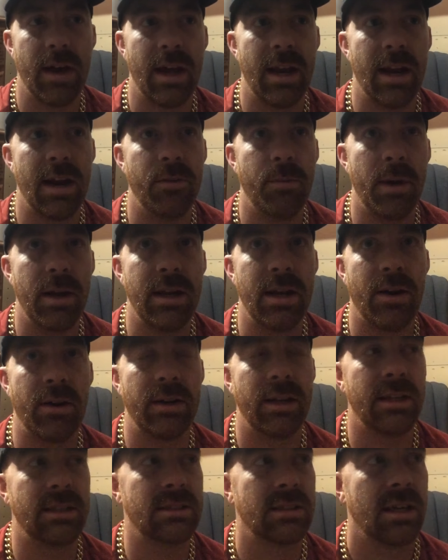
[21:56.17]
that. Everybody
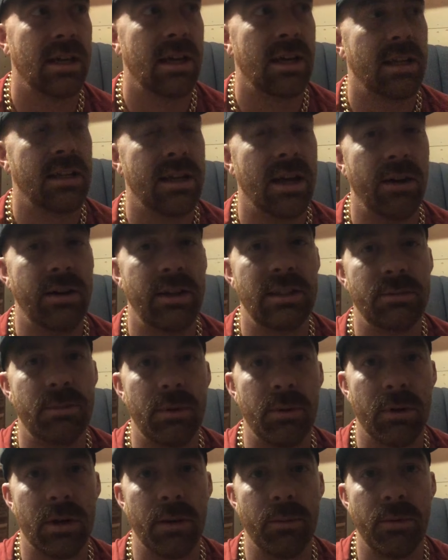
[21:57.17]
nowadays, nowadays
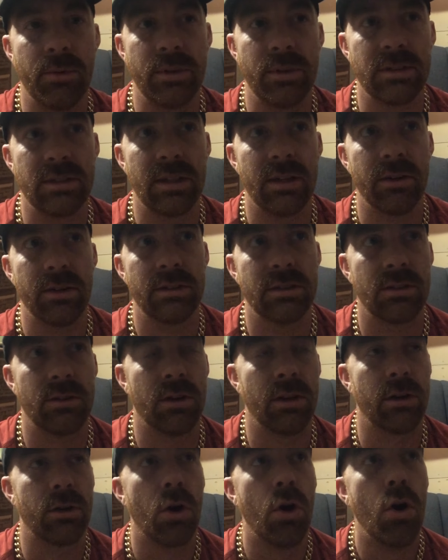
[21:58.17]
people are coming with these theories that
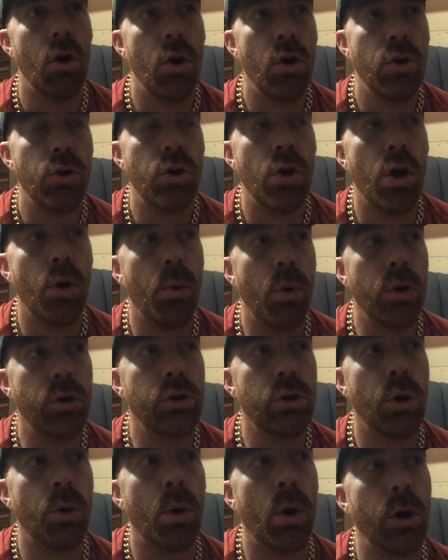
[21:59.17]
are like, yeah, well,
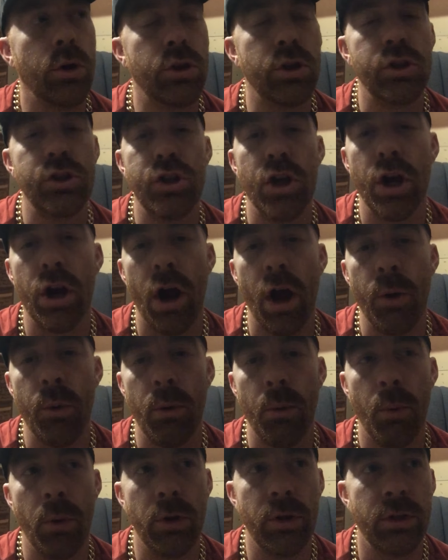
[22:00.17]
you know what? The Jedi
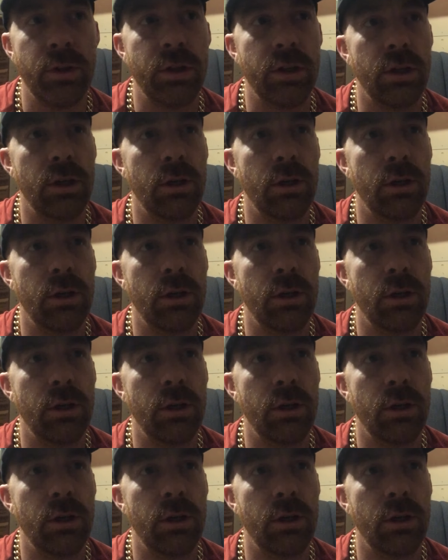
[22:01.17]
were really the